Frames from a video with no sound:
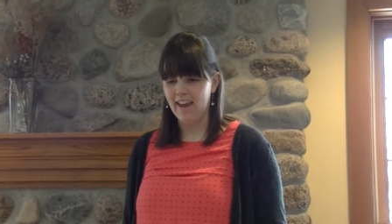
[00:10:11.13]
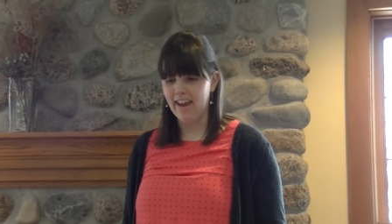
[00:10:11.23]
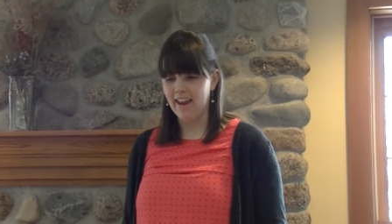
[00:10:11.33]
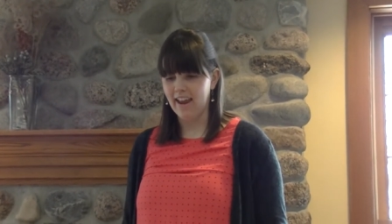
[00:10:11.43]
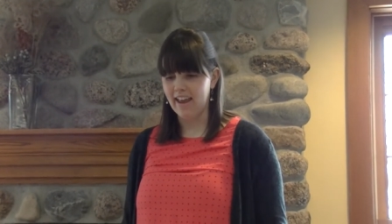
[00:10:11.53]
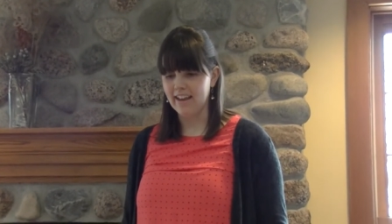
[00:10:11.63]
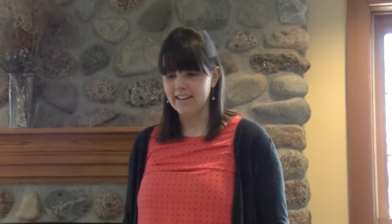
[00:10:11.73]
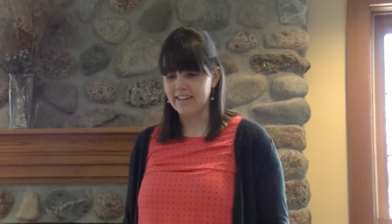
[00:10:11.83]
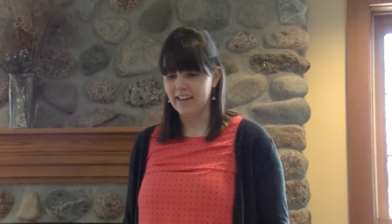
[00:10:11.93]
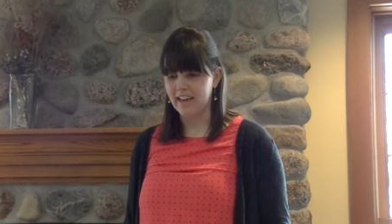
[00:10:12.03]

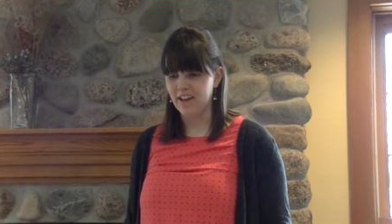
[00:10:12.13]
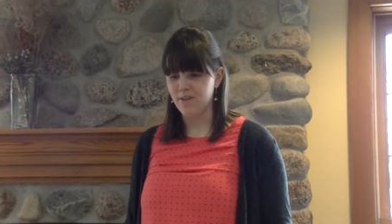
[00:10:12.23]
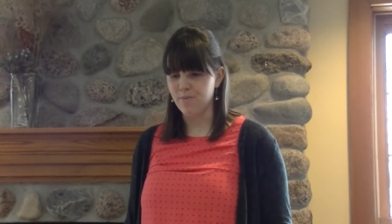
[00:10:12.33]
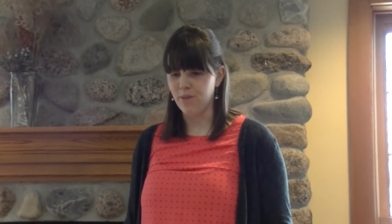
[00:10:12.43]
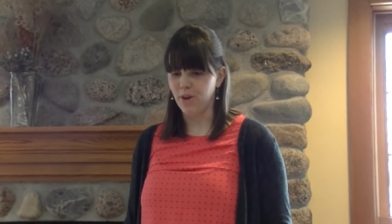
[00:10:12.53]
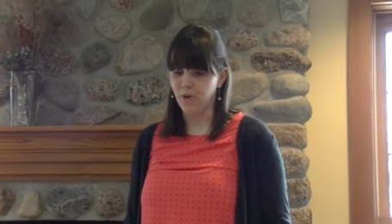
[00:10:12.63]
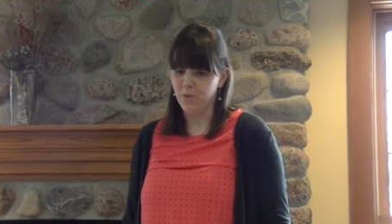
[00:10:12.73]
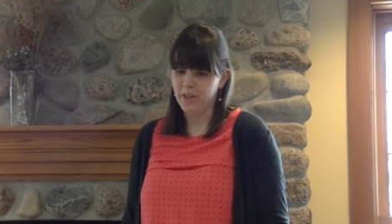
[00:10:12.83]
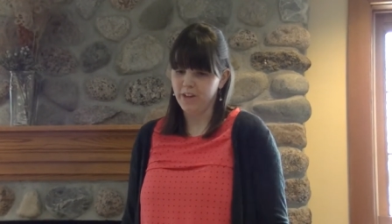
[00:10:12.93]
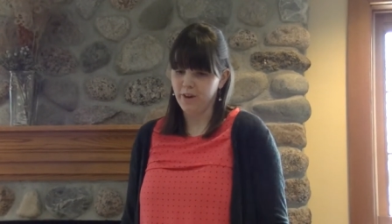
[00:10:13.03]
and um, they're
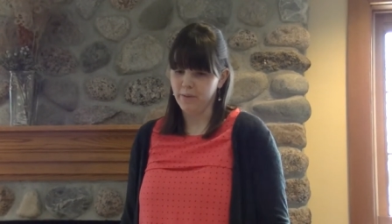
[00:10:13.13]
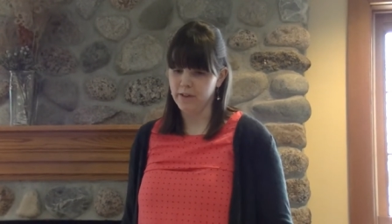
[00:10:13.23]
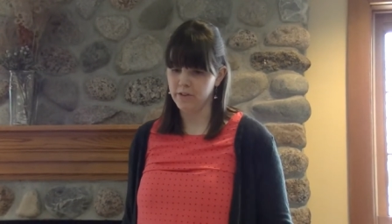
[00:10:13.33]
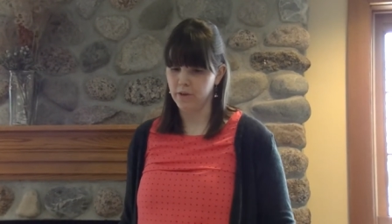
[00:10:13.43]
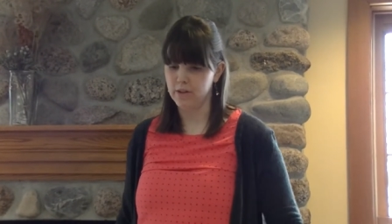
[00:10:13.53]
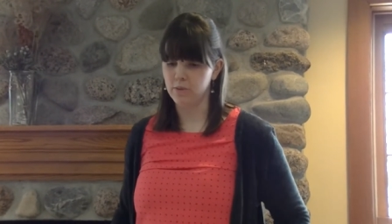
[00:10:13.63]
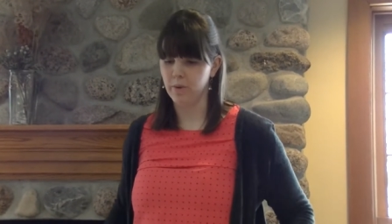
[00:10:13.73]
a really great resource